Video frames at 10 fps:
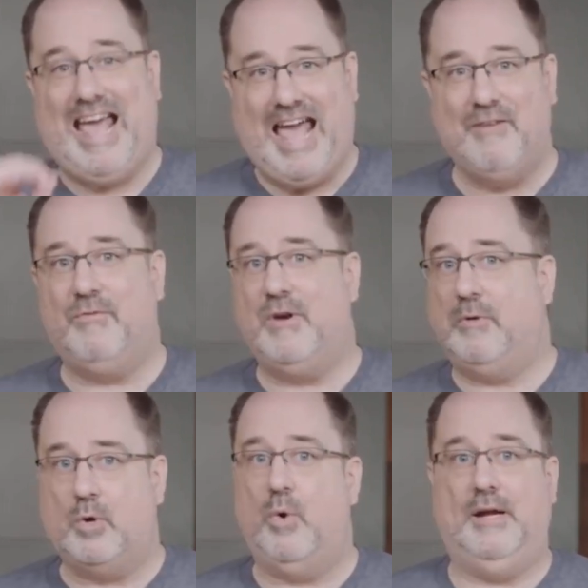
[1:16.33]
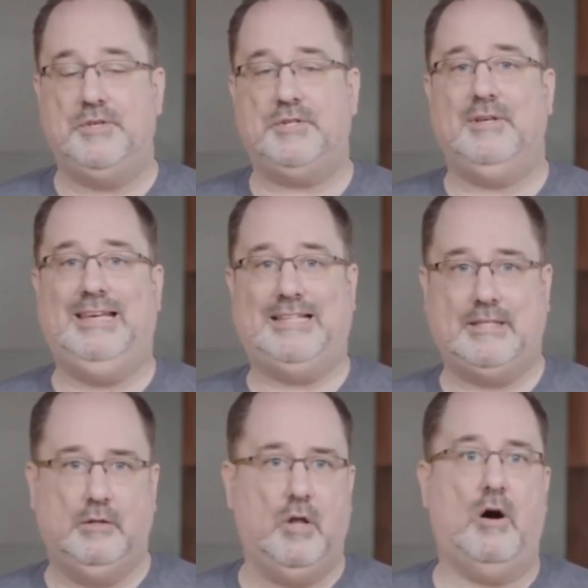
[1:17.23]
every request
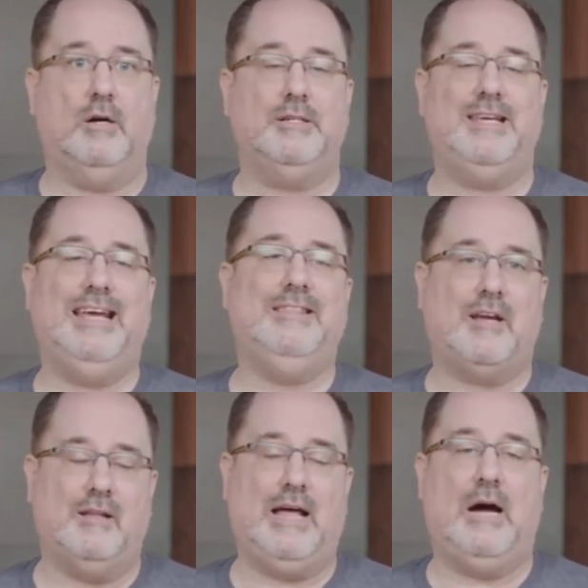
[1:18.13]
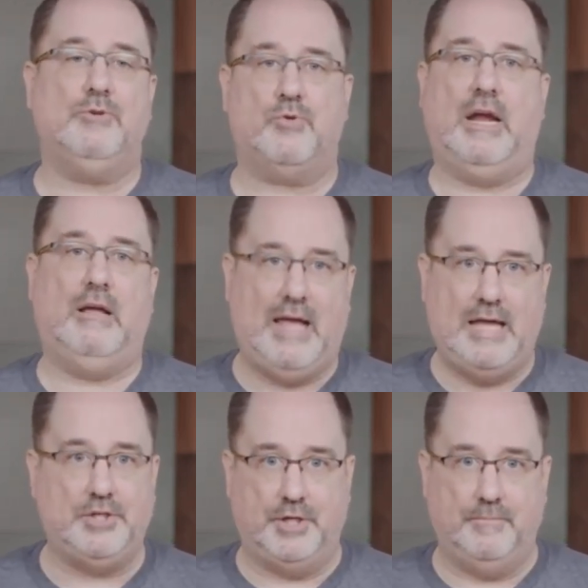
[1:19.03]
gets logged in the CloudTrail
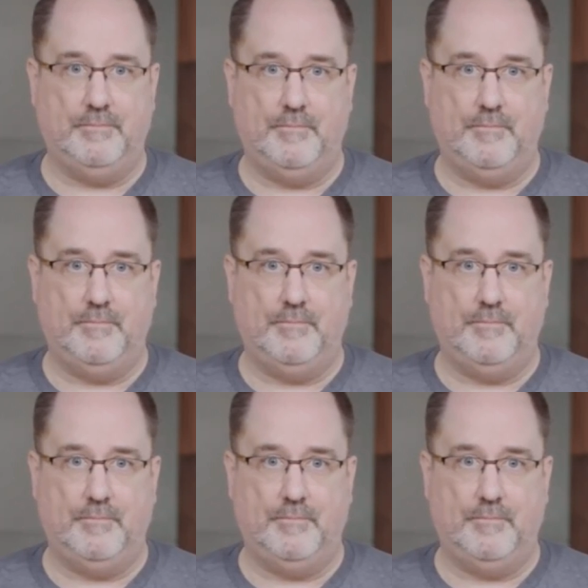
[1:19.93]
engine.